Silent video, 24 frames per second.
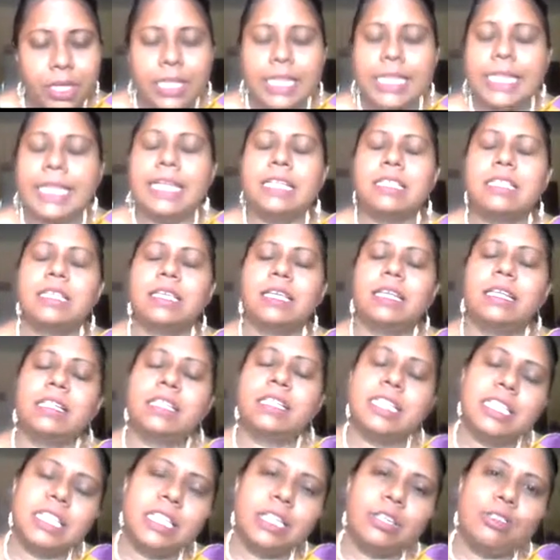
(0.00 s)
these
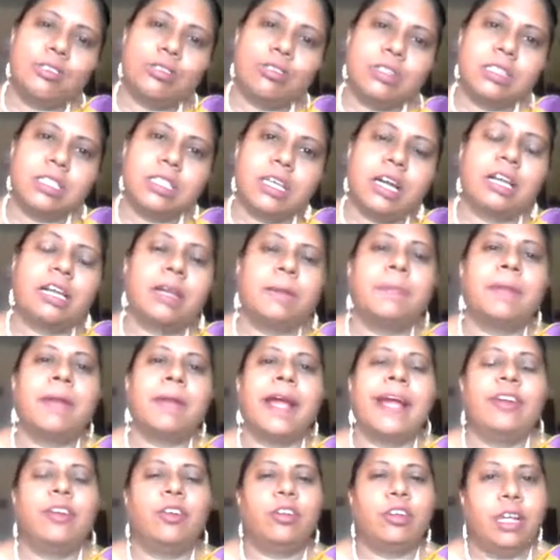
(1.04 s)
decisions are
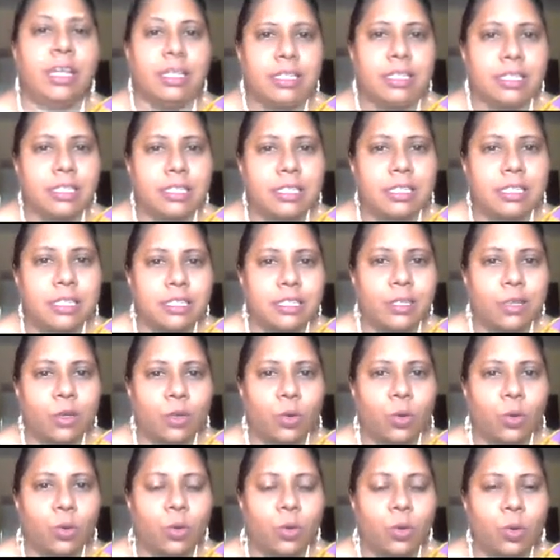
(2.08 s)
applied on us
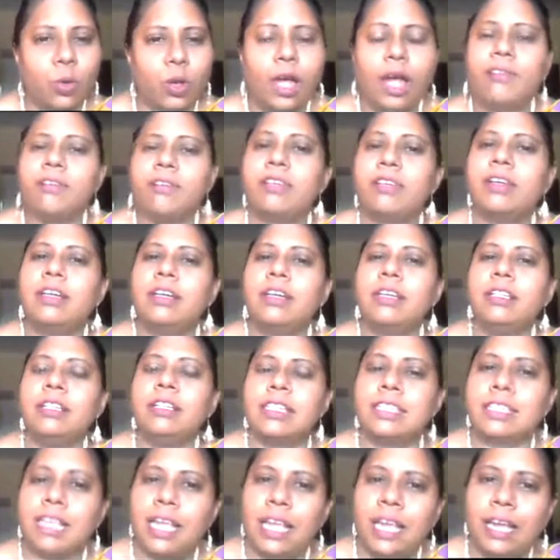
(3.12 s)
after the
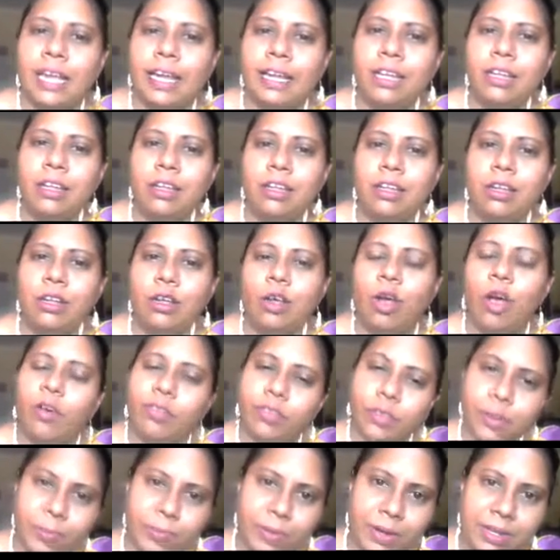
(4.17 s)
sign of
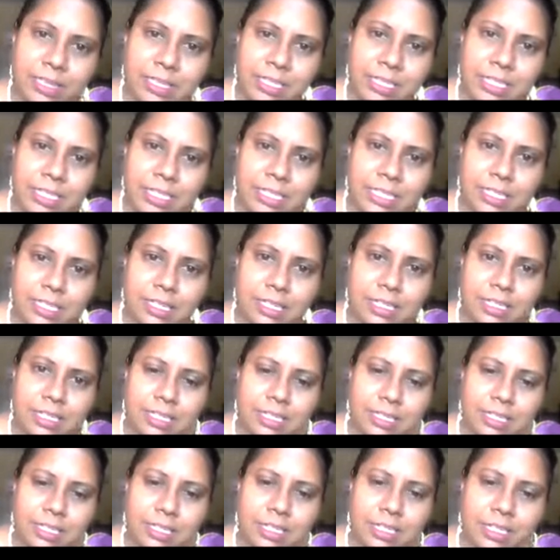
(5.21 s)
the president.
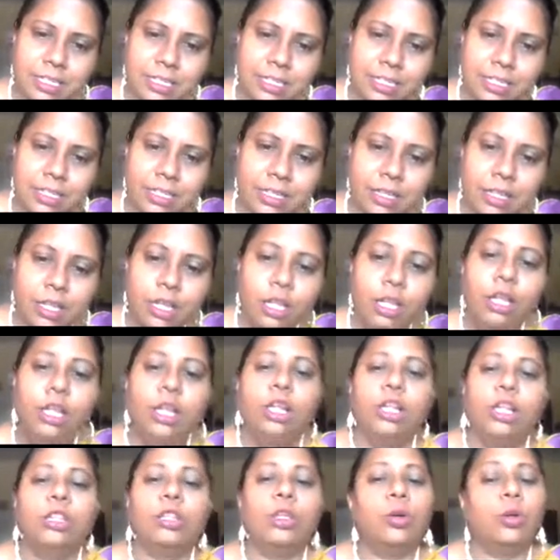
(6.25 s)

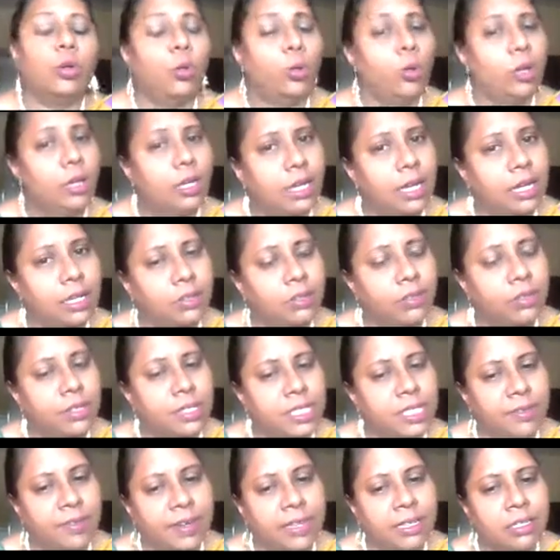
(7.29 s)
The whole country is
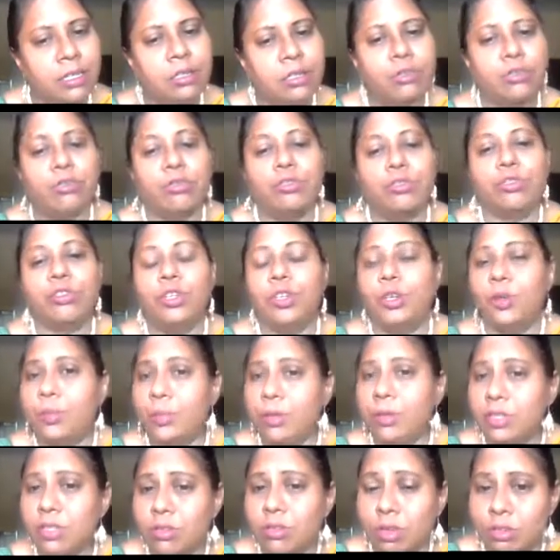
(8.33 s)
divided into
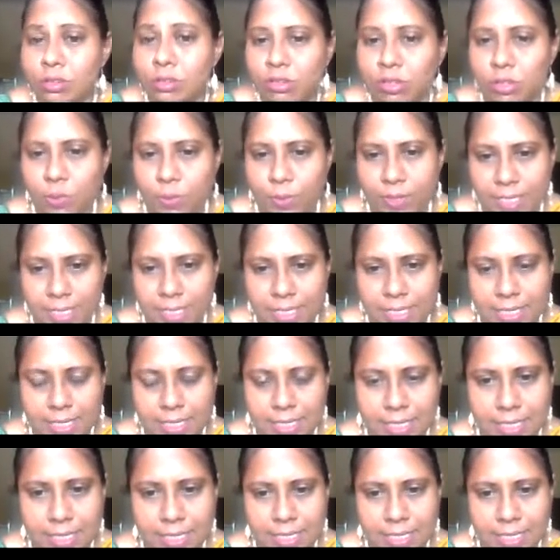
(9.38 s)
numerous
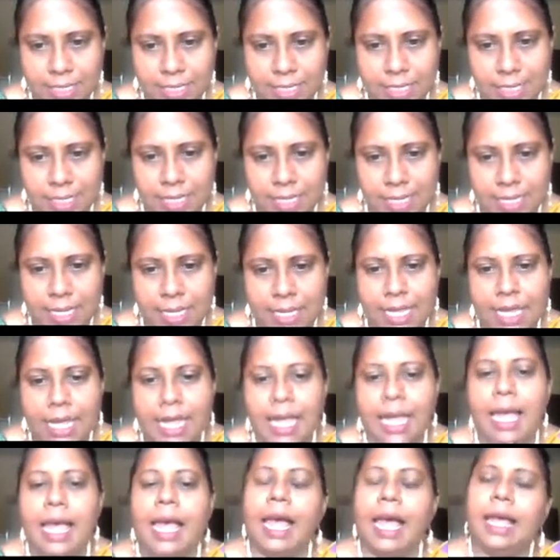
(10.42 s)
constituencies,
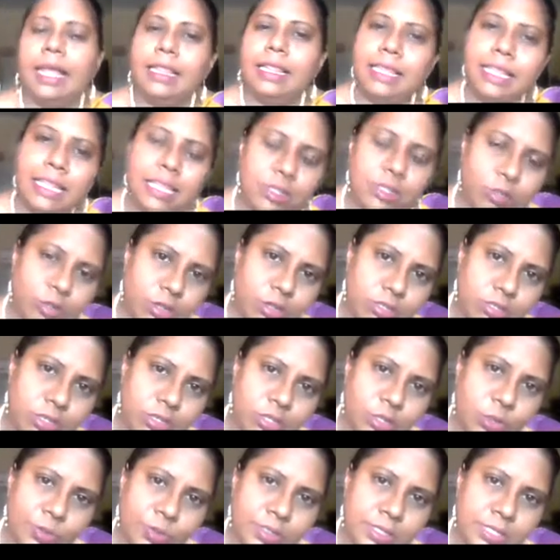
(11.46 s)
and these
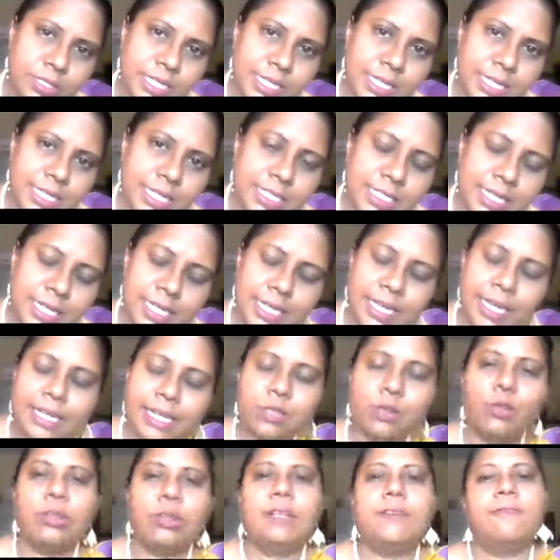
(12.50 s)
constituencies can
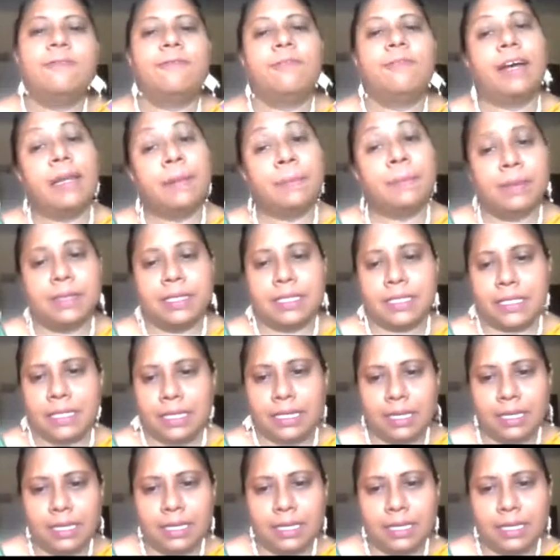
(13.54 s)
elect only one person.